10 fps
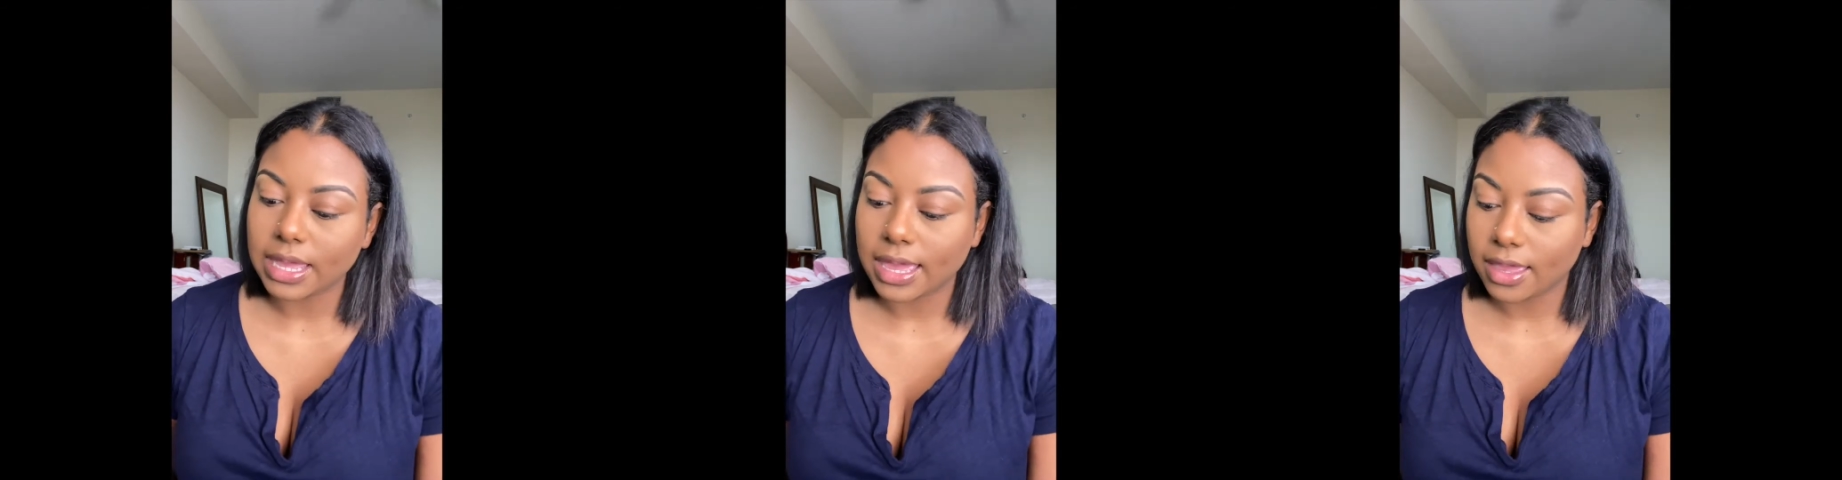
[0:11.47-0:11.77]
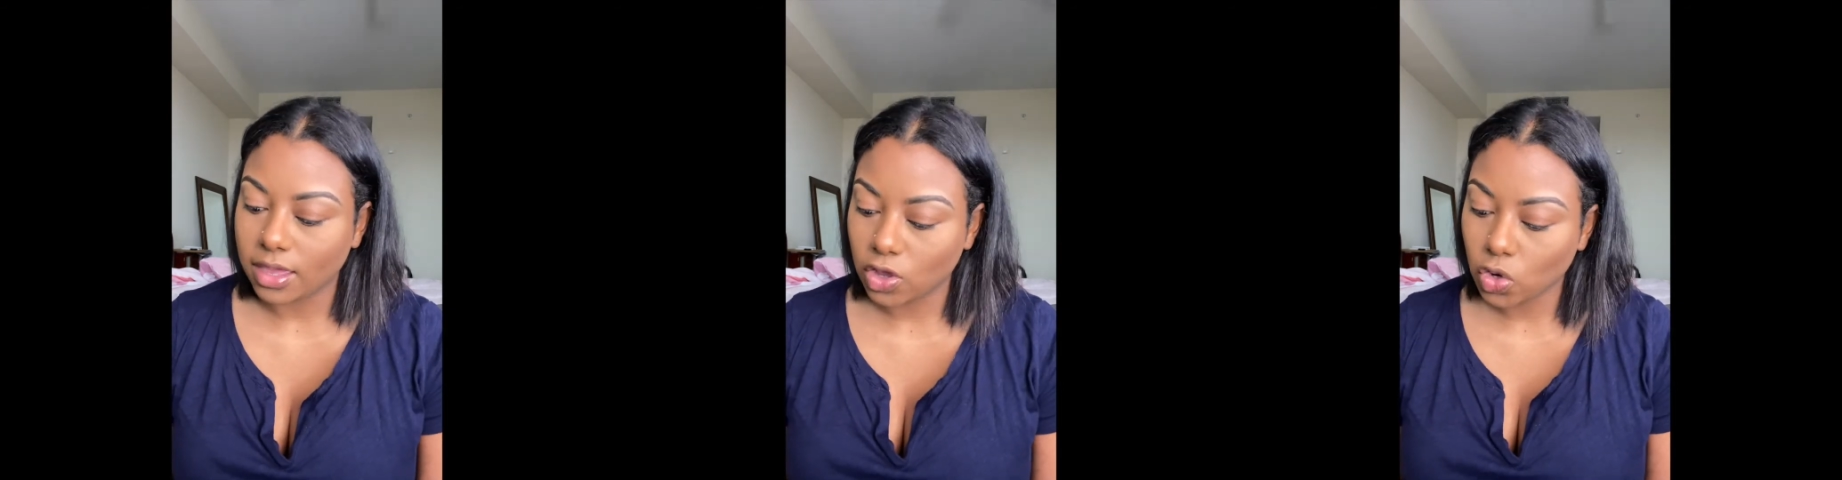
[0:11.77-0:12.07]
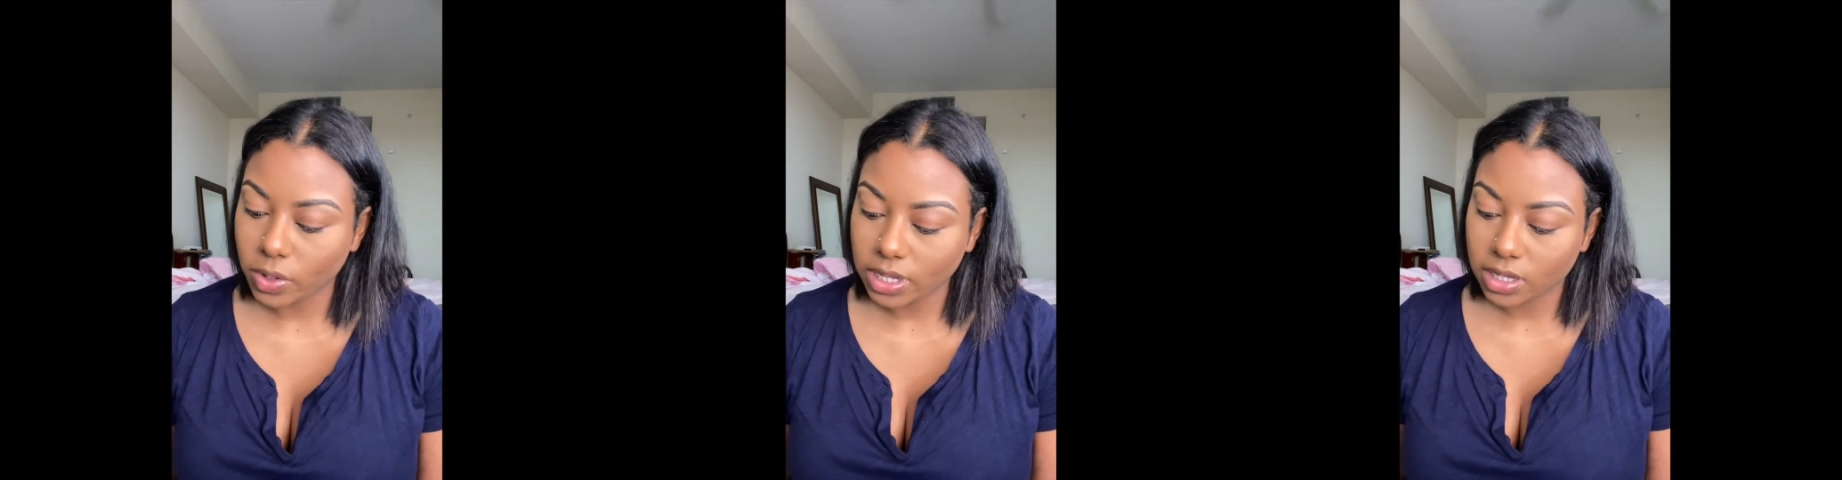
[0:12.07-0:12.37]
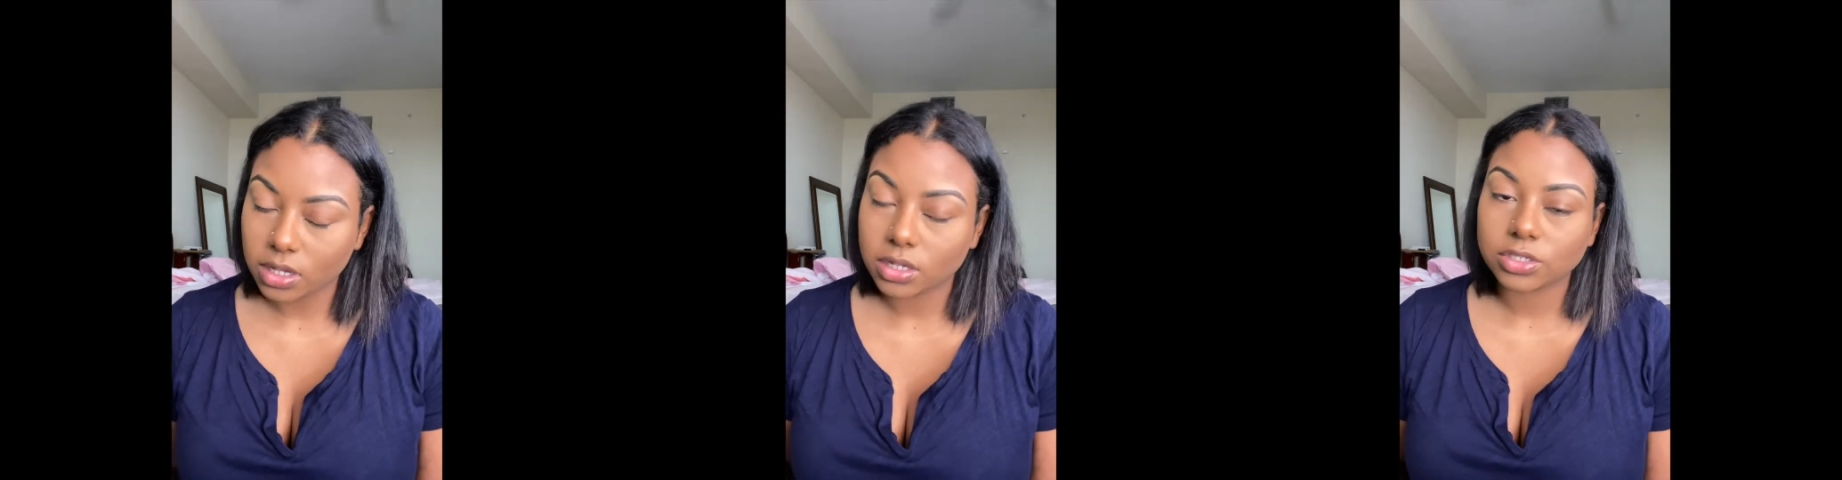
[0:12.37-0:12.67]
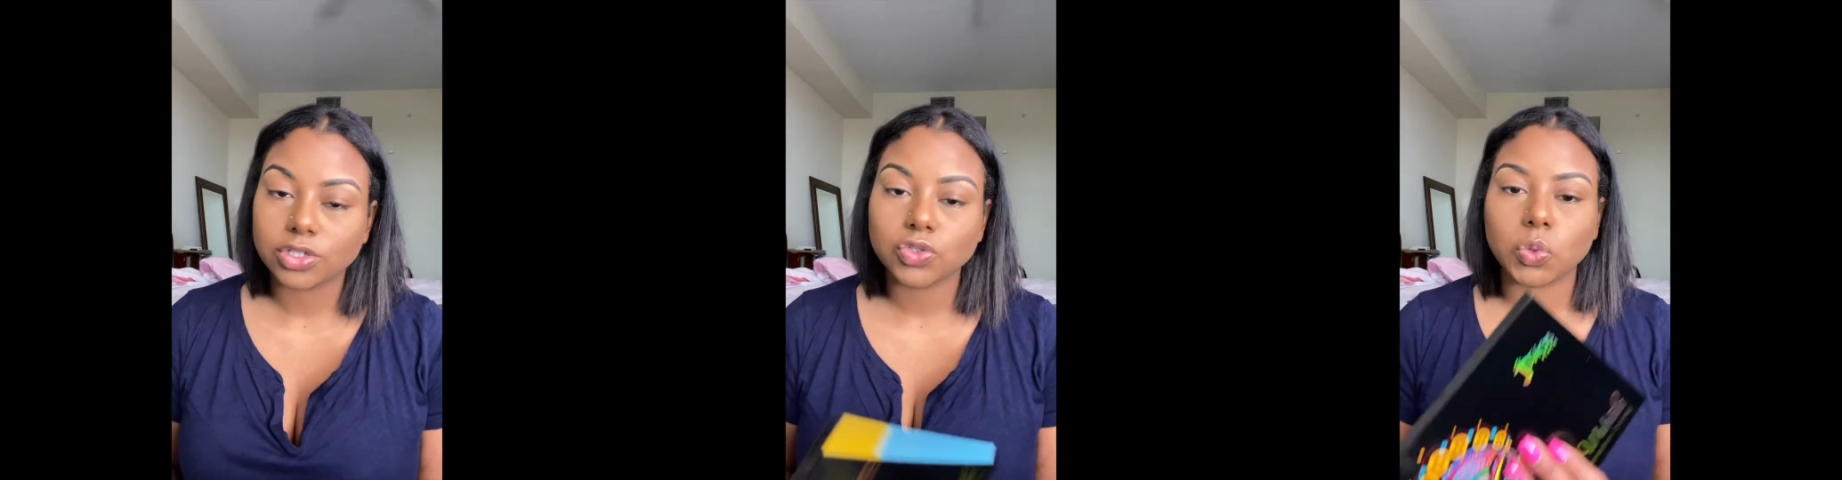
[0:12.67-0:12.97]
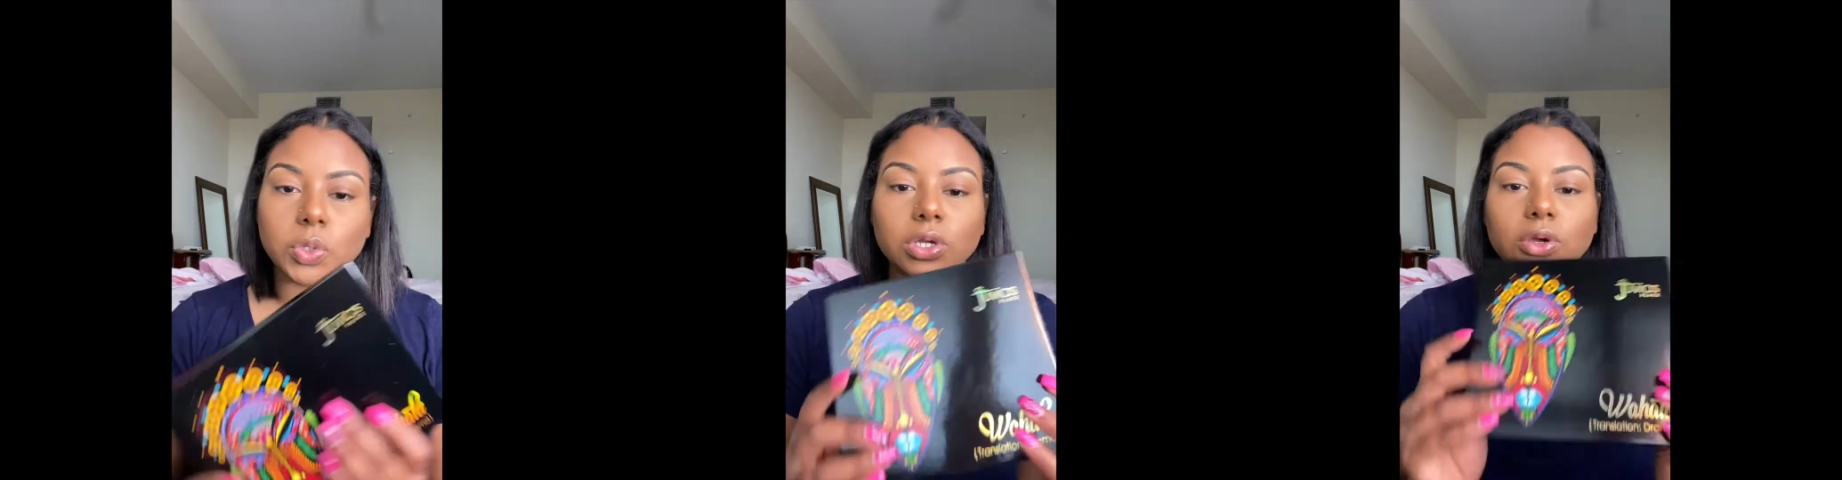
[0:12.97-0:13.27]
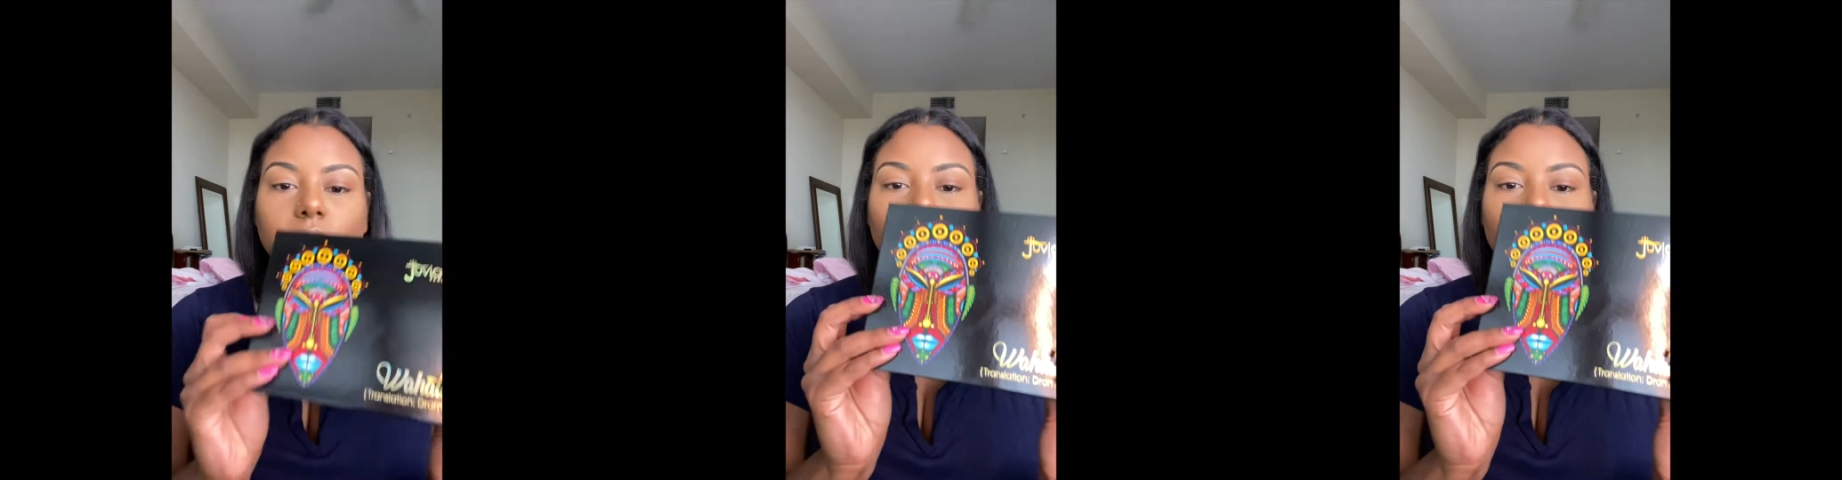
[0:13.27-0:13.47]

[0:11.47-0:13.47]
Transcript: a quick tutorial